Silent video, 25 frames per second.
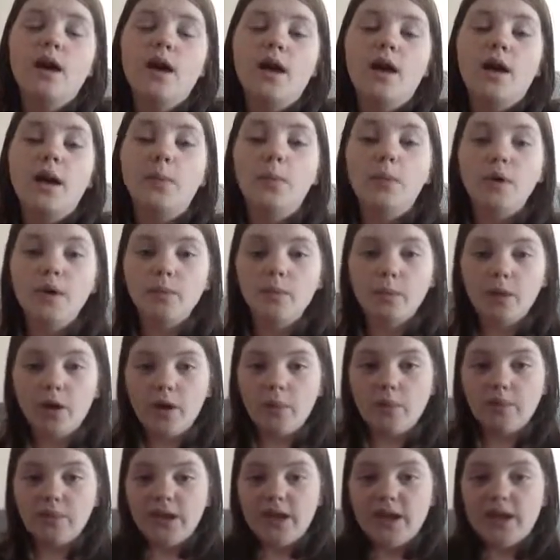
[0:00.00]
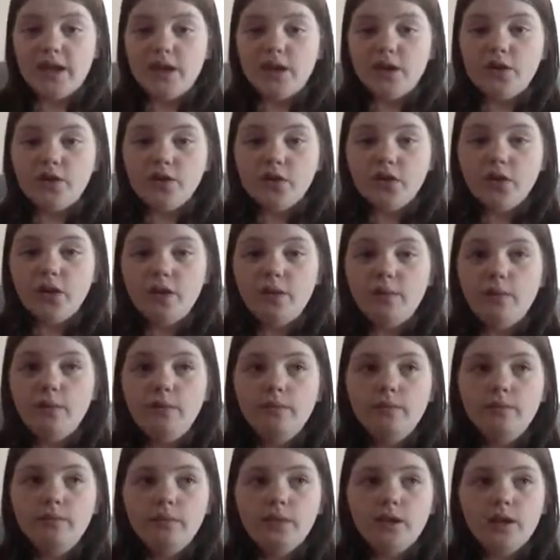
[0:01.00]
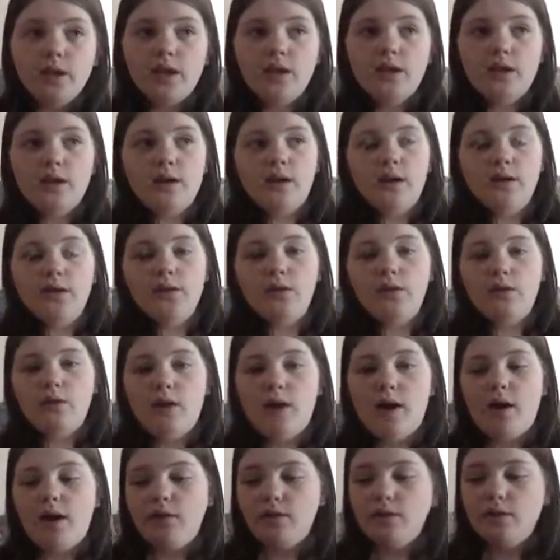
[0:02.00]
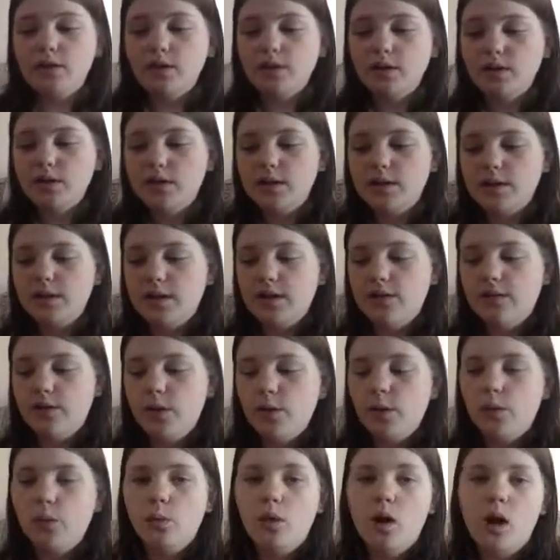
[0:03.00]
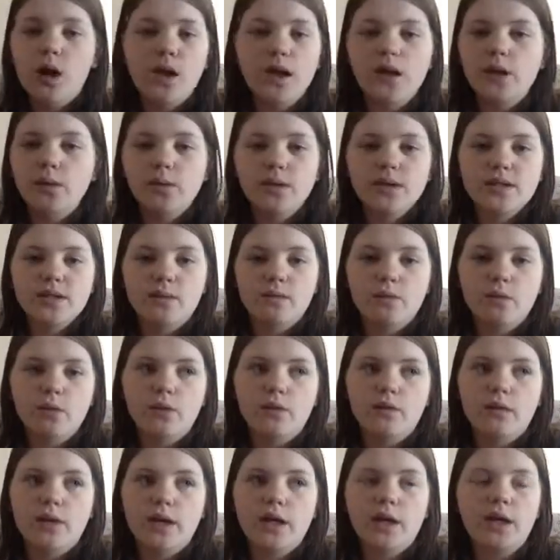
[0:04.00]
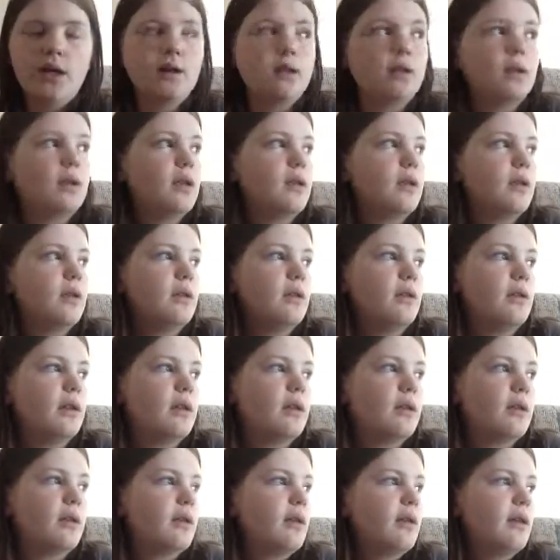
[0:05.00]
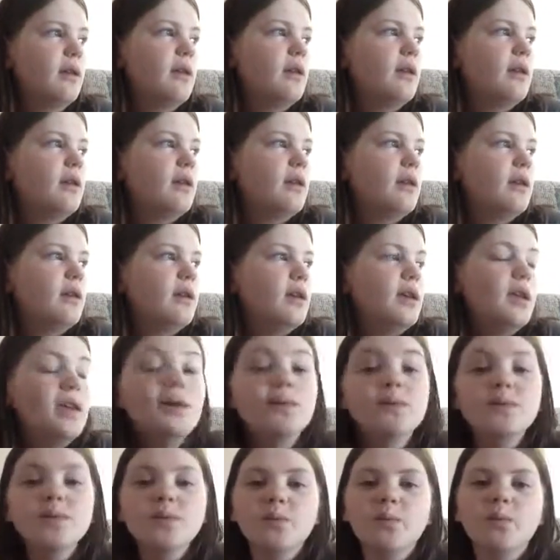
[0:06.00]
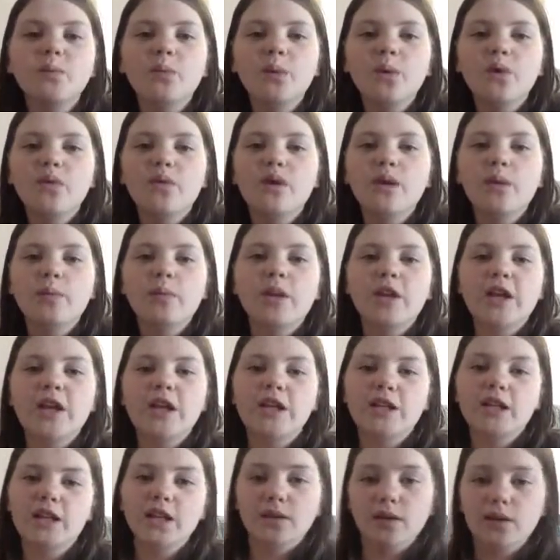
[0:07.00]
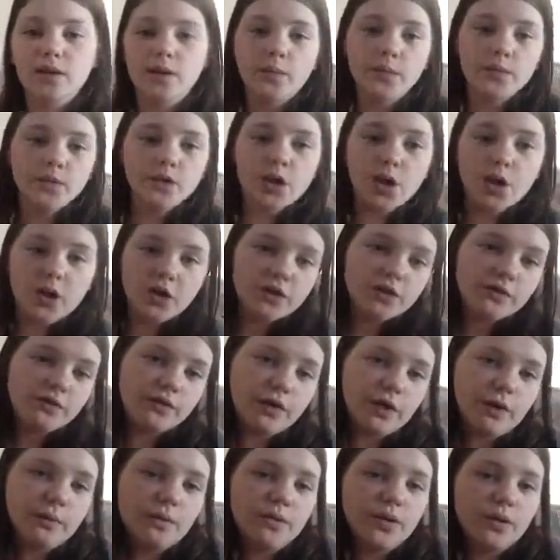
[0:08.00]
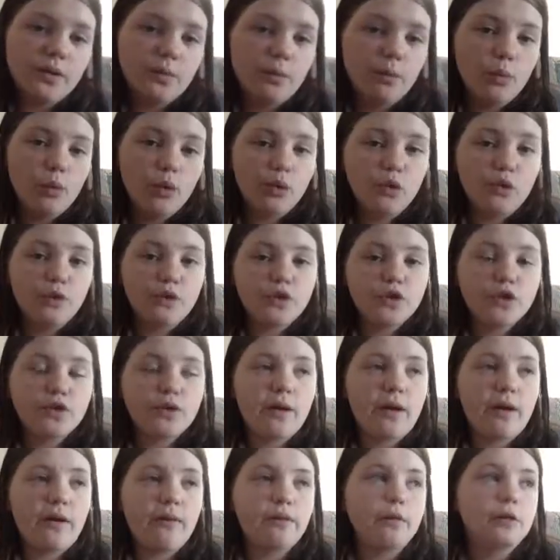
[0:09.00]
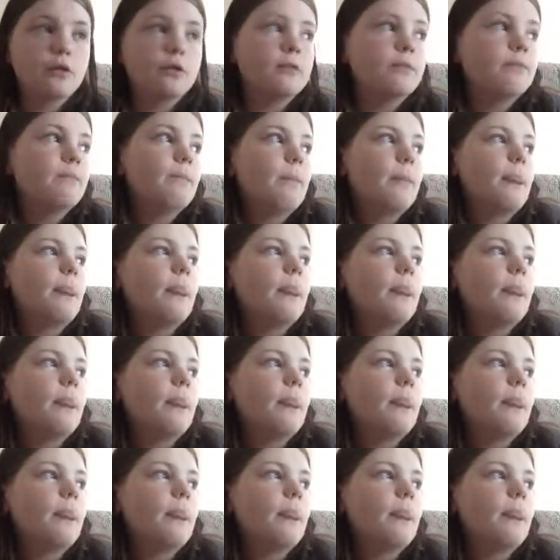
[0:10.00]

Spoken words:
and I put a blanket under him, like, on the ground, to see if he would walk, and he wasn't moving, and he was moving, but it was hard for him to move and travel,